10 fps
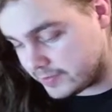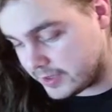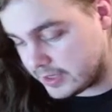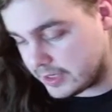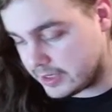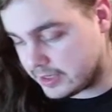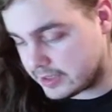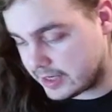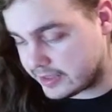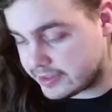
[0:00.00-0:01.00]
And
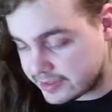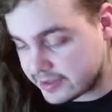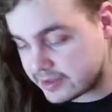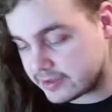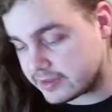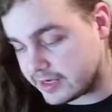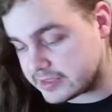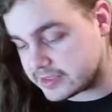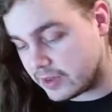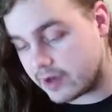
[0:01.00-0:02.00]
I think that it's
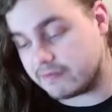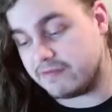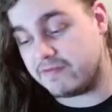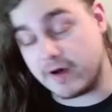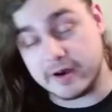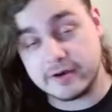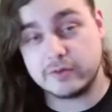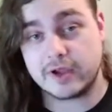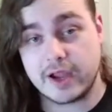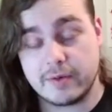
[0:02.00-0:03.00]
a lot of fun, the
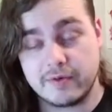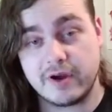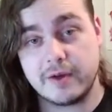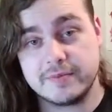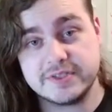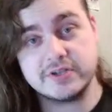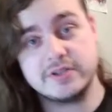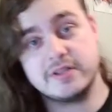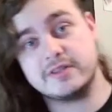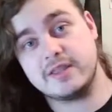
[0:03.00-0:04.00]
Kaido composition
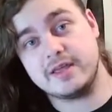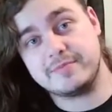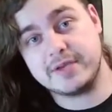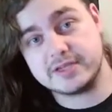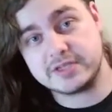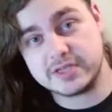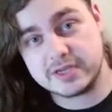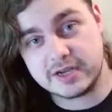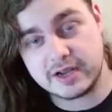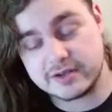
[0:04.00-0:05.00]
that the PSG
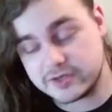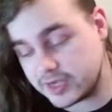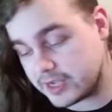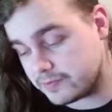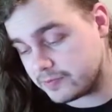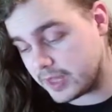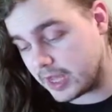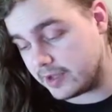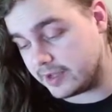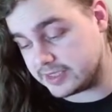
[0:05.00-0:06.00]
took out.
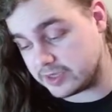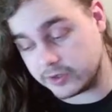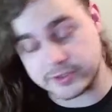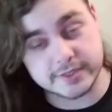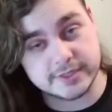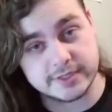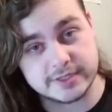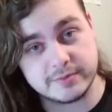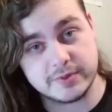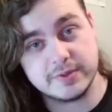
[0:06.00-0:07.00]
It's also still
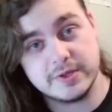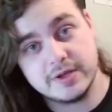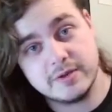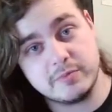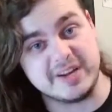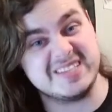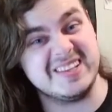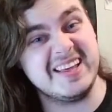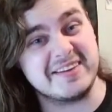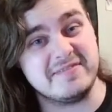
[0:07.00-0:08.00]
simple, but it's a
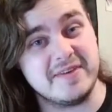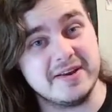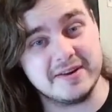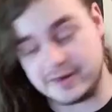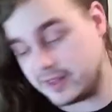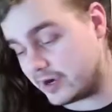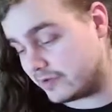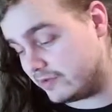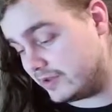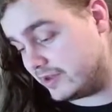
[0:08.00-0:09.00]
lot of fun and a lot of
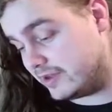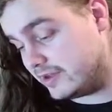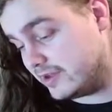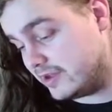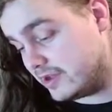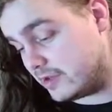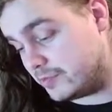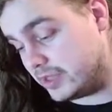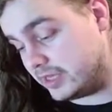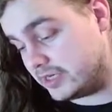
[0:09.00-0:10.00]

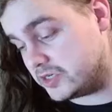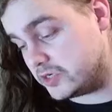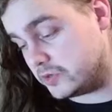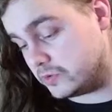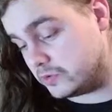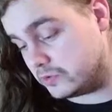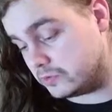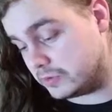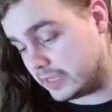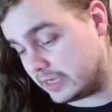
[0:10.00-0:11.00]
ability to
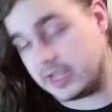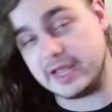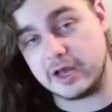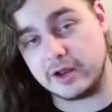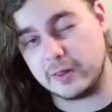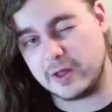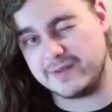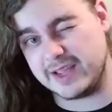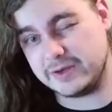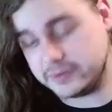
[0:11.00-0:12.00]
like hit on a lot of
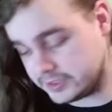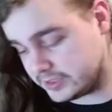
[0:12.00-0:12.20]
angles.